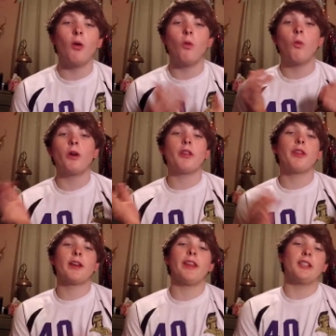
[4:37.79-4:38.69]
What do you
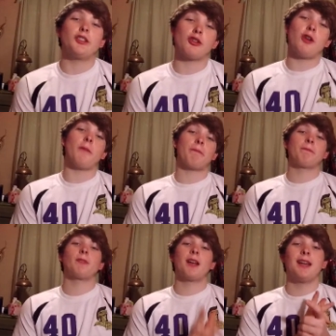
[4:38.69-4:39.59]
think of the intro?
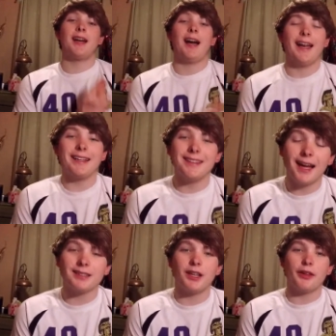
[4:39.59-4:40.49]
I did
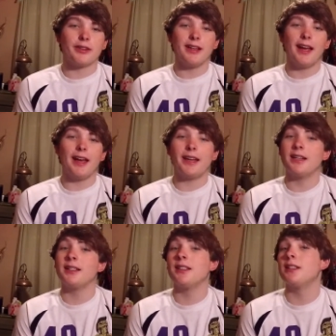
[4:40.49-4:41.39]
that the other day,
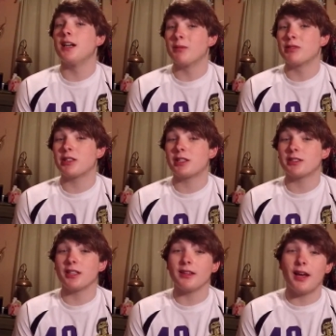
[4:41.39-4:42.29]
Upchurch
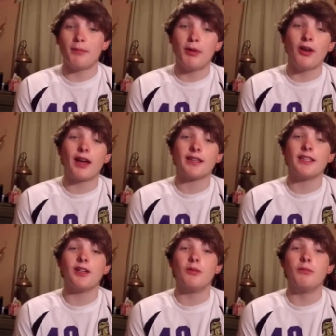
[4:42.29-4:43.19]
on that Bodak
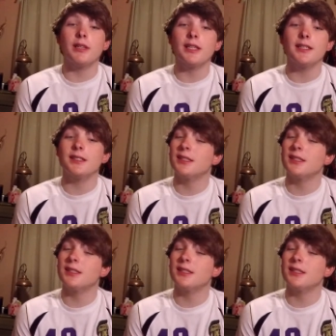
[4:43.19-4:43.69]
Yellow beat.